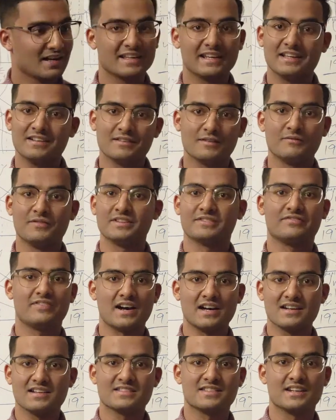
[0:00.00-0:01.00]
again, with
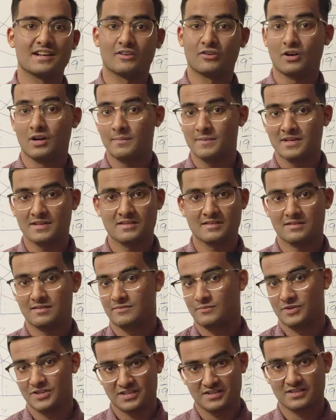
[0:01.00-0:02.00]
finance and
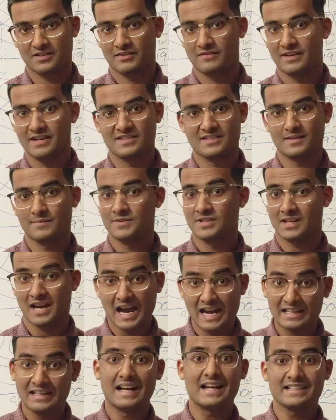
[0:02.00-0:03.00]
economics, which is a great subject.
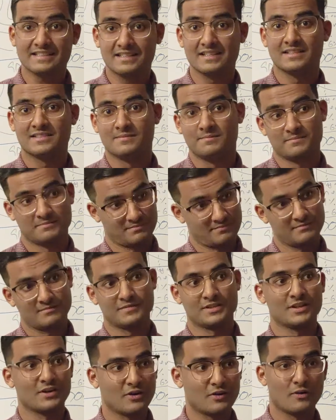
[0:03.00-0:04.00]
I like it,
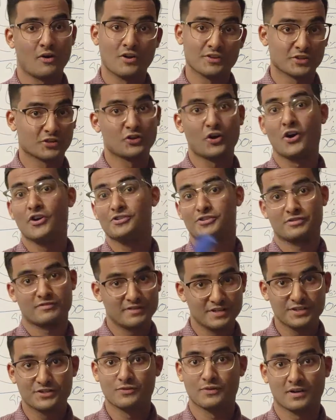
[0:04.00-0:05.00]
on the
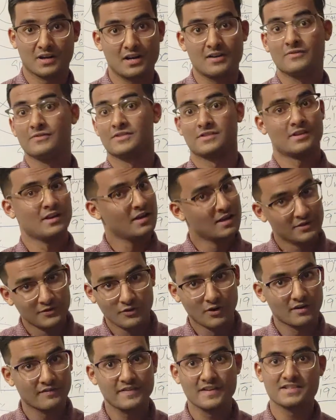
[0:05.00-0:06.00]
contrary to accounts,
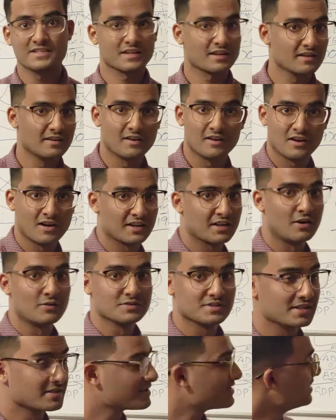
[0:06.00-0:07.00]
no offense
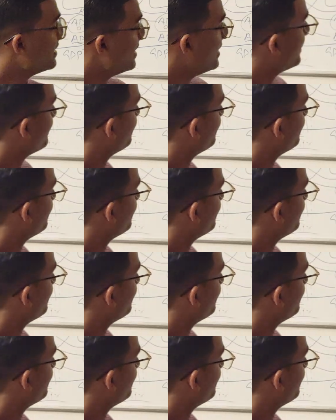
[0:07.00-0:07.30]
accountants,